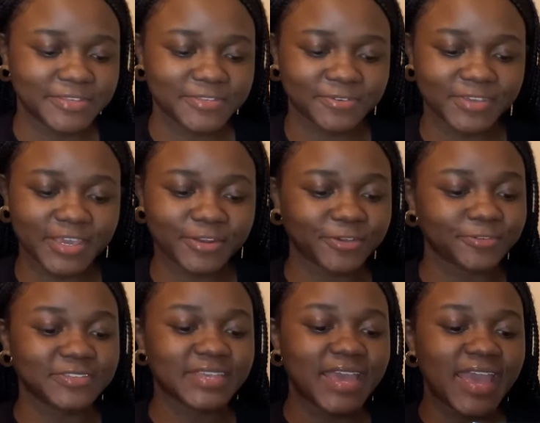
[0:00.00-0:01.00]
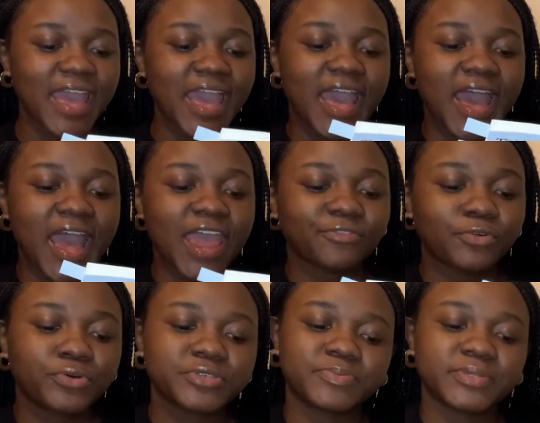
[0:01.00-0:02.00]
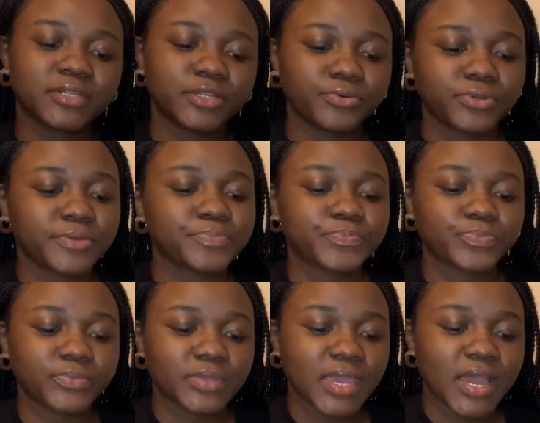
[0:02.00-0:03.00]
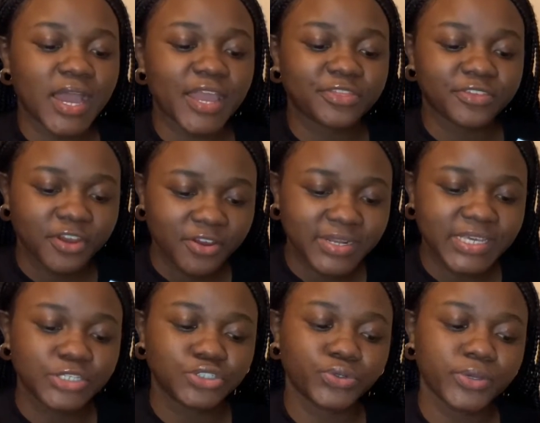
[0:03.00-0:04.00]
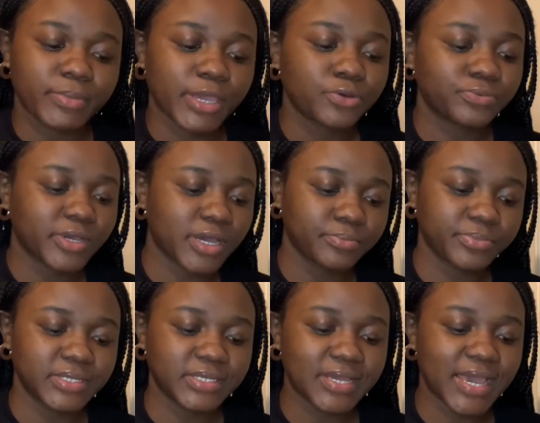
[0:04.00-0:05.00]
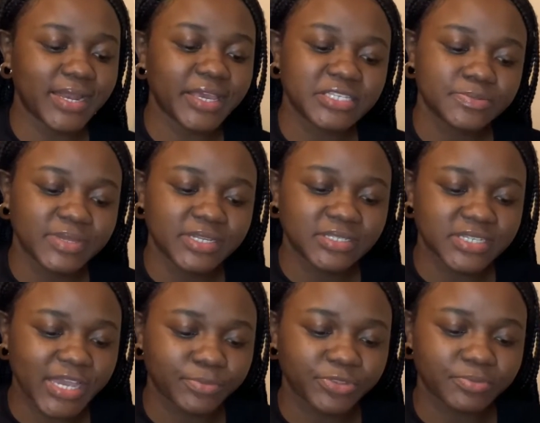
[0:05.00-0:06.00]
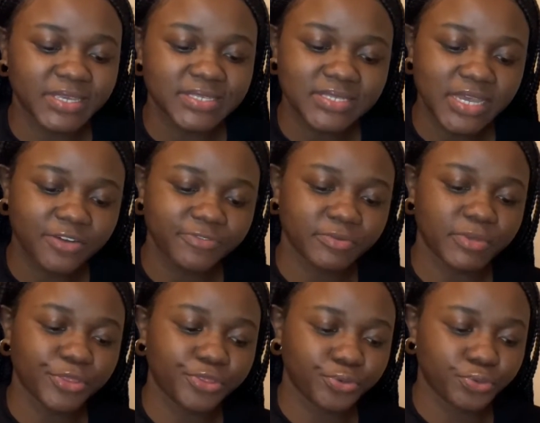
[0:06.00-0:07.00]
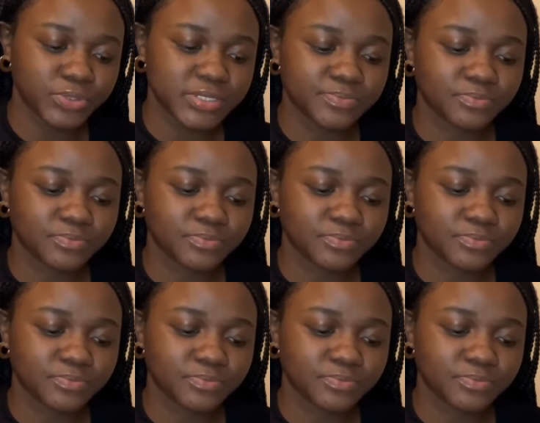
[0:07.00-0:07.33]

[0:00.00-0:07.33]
So here it goes. "I've always been a loner. I thoroughly enjoy my own company. I like spending time with myself and my thoughts.